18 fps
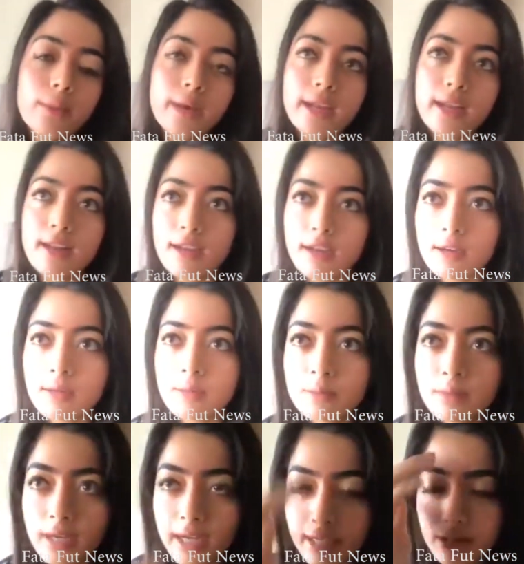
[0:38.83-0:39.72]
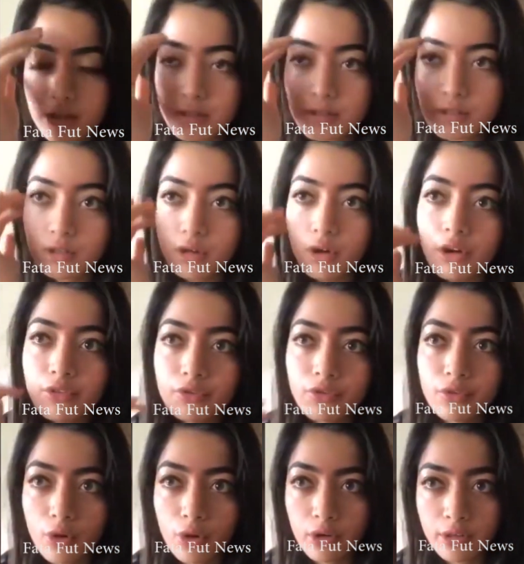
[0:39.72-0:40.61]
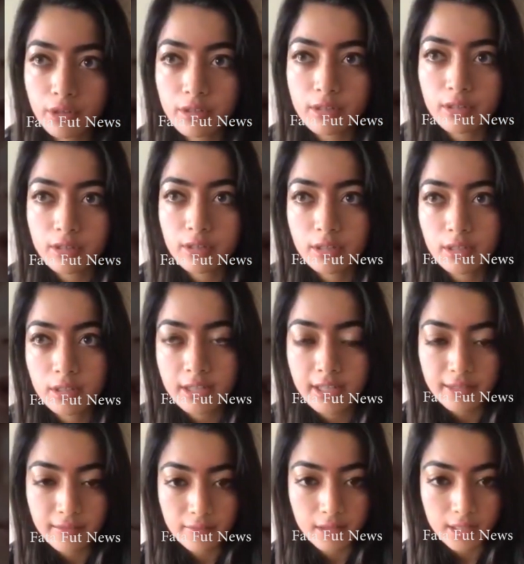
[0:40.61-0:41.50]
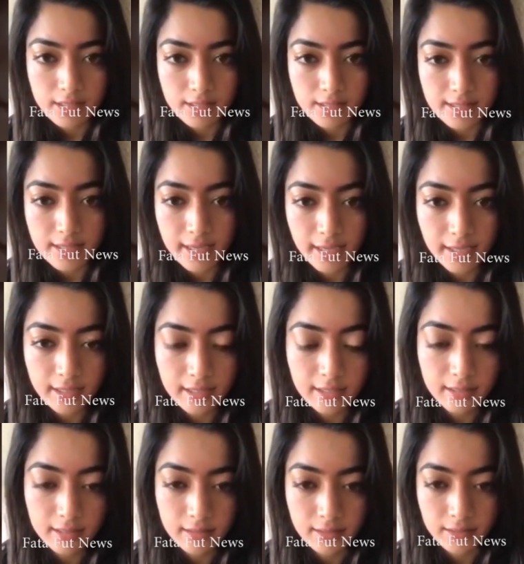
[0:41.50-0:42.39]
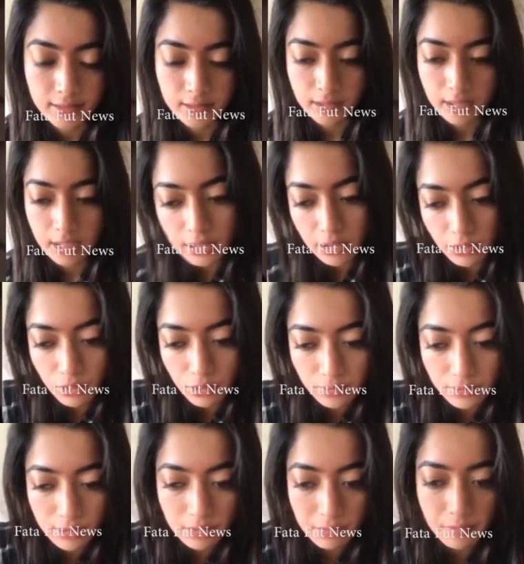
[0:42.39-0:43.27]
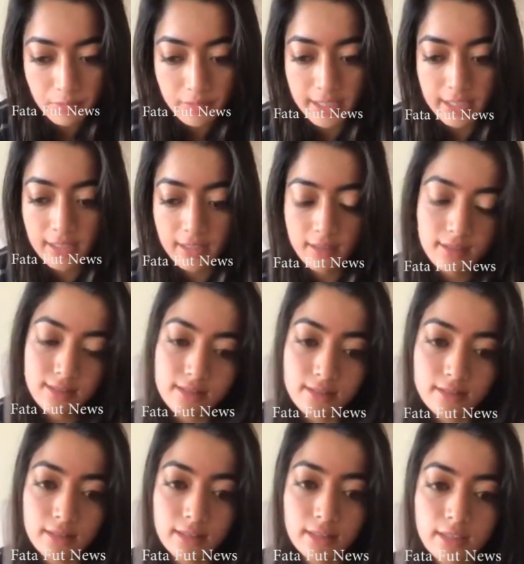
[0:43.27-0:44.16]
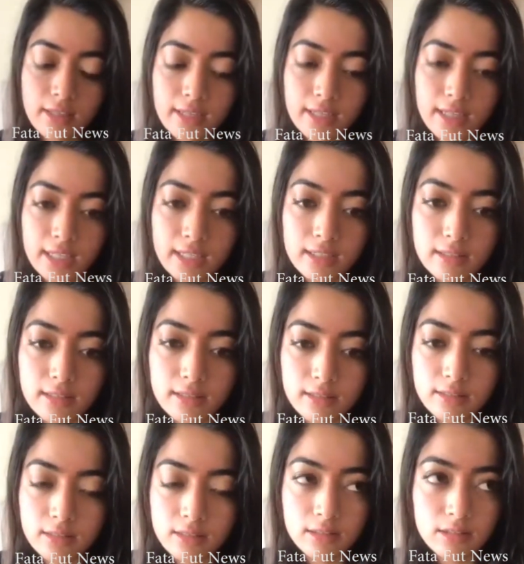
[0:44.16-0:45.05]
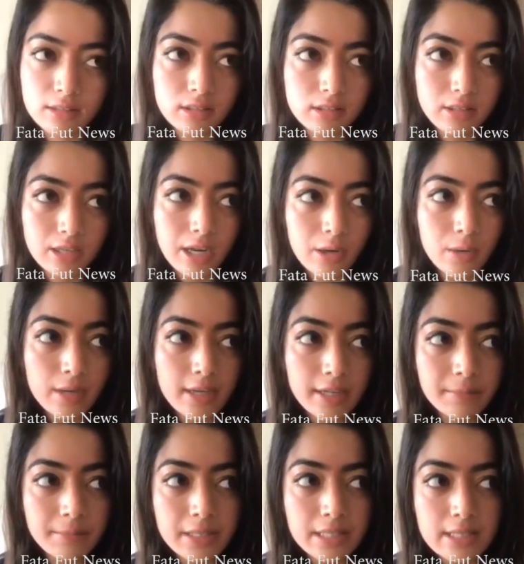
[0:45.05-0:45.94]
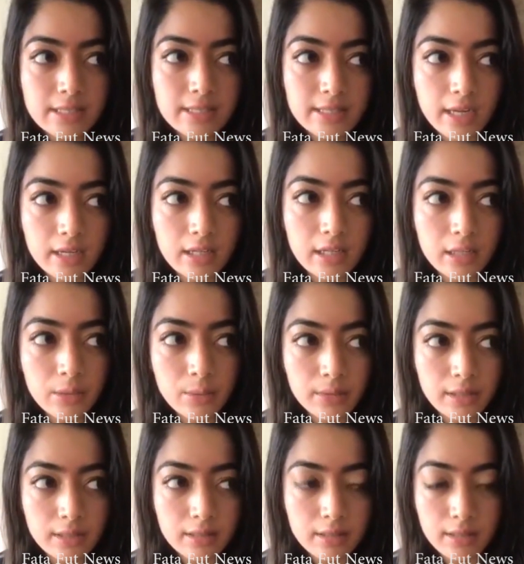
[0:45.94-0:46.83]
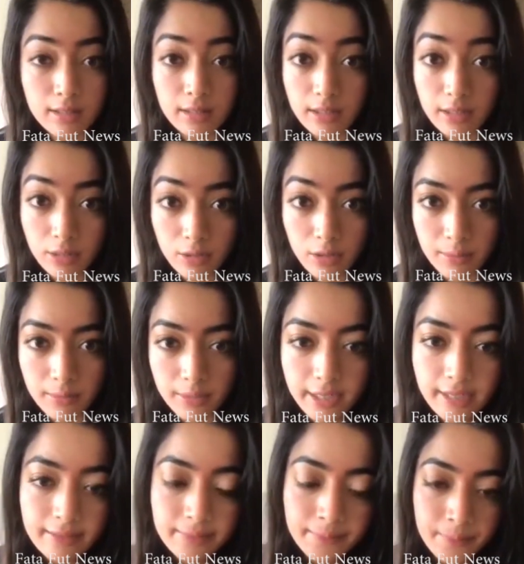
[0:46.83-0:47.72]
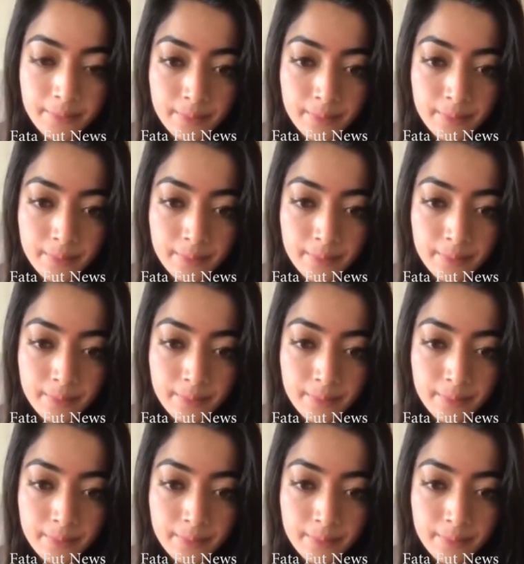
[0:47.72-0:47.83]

Well, I just shot for Devdas and Geeta Govindam very recently. And now I'll be starting with Dear Comrade.